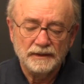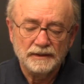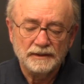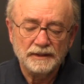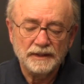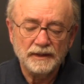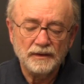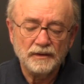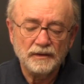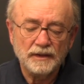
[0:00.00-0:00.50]

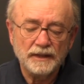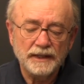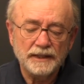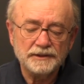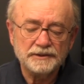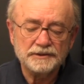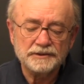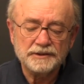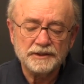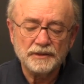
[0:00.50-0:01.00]
The
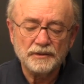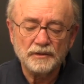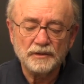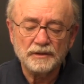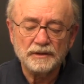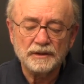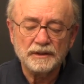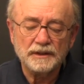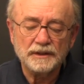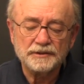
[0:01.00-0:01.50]
agency
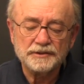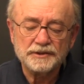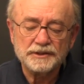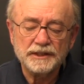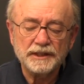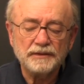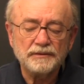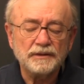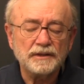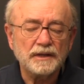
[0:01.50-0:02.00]
ordered a
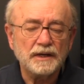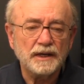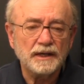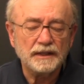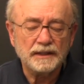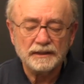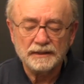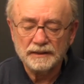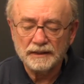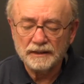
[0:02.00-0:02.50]
secret
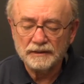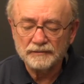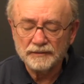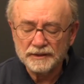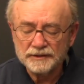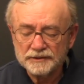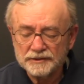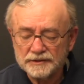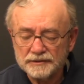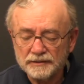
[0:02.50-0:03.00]
Haganah
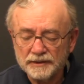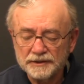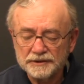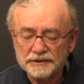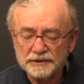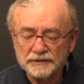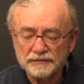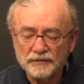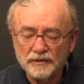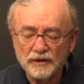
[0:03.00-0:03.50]

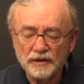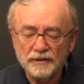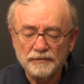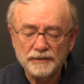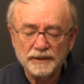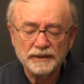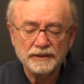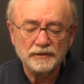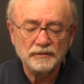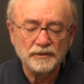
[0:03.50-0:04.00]
registration of all
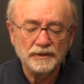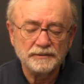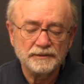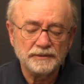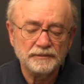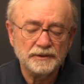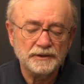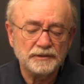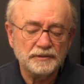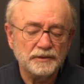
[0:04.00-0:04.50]
men and
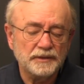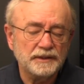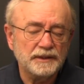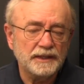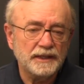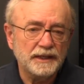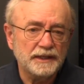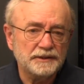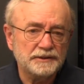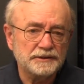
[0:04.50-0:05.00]
women between
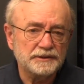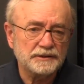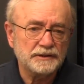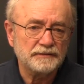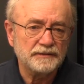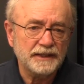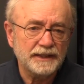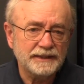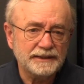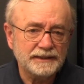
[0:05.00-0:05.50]
the ages
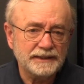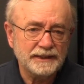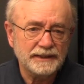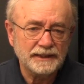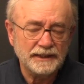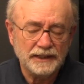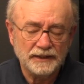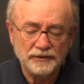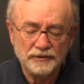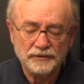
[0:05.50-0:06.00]
of
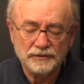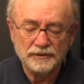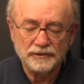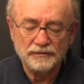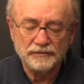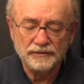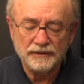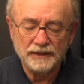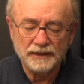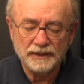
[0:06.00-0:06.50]
18 and
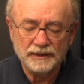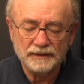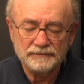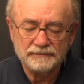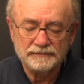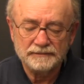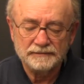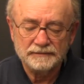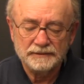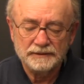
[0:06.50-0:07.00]

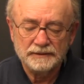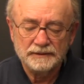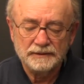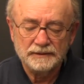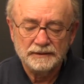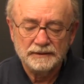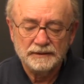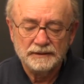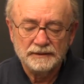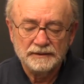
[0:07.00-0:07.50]
35.
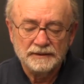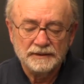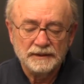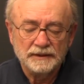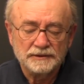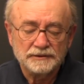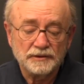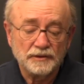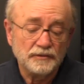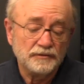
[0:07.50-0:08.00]

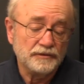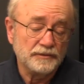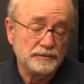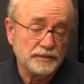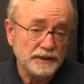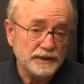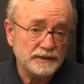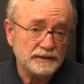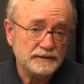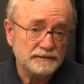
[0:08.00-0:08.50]
So for
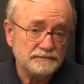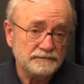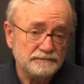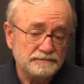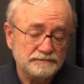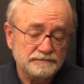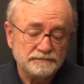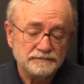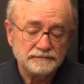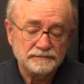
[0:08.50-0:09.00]
Britain,
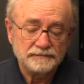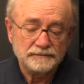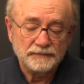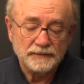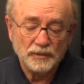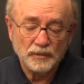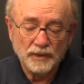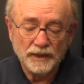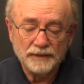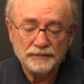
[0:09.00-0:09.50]

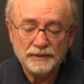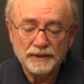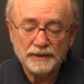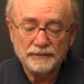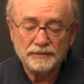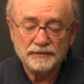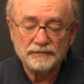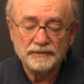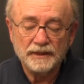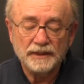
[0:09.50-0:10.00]
the White Paper of